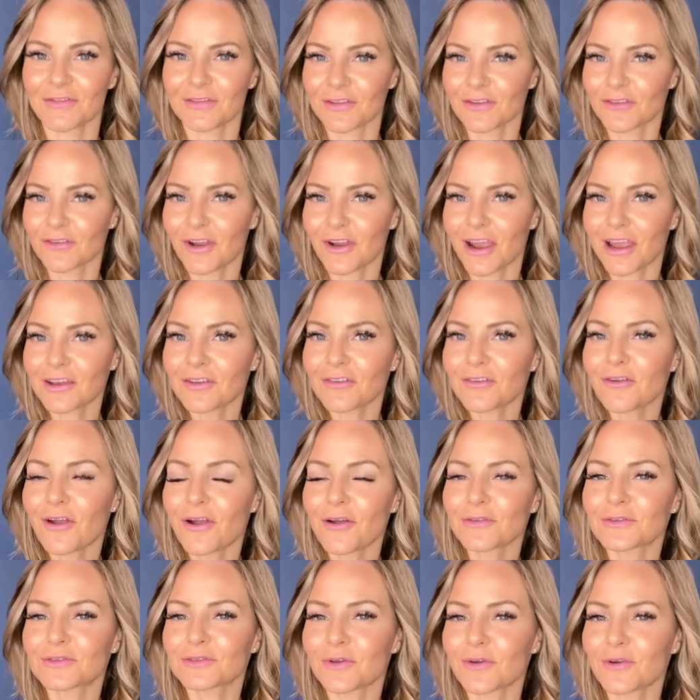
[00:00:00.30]
If you're trying to
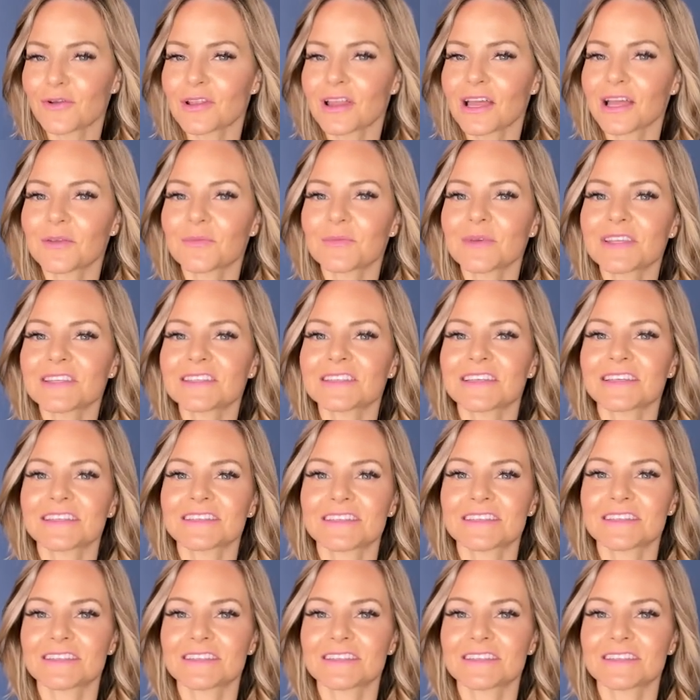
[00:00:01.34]
grow a soul aligned business,